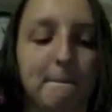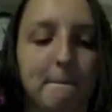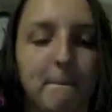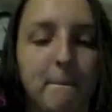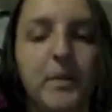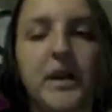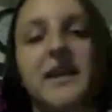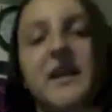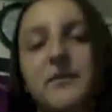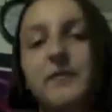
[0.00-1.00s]
but
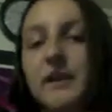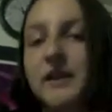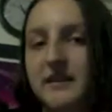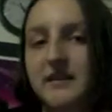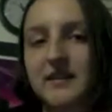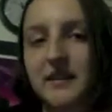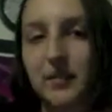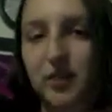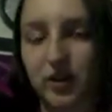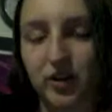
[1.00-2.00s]
that's very
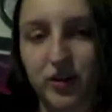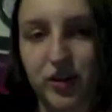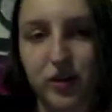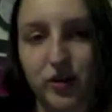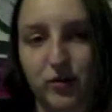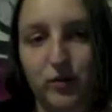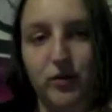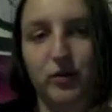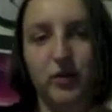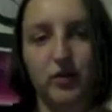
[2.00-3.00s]
similar to
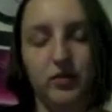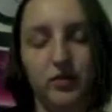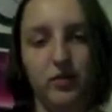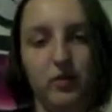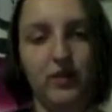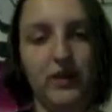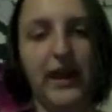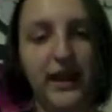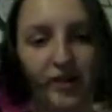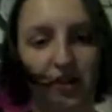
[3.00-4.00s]
the whole
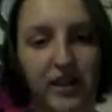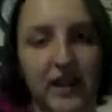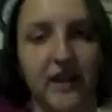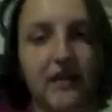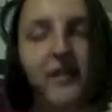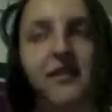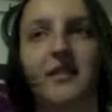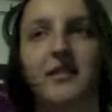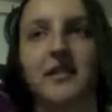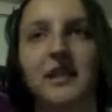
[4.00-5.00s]
Cage thing,
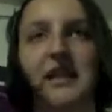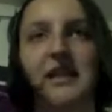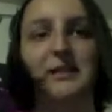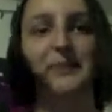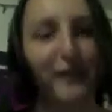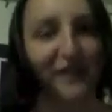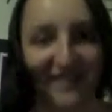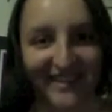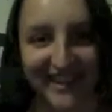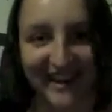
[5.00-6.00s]
the
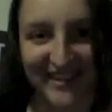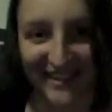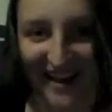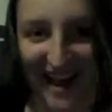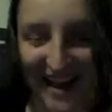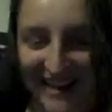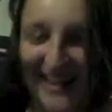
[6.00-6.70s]
experience that I just had.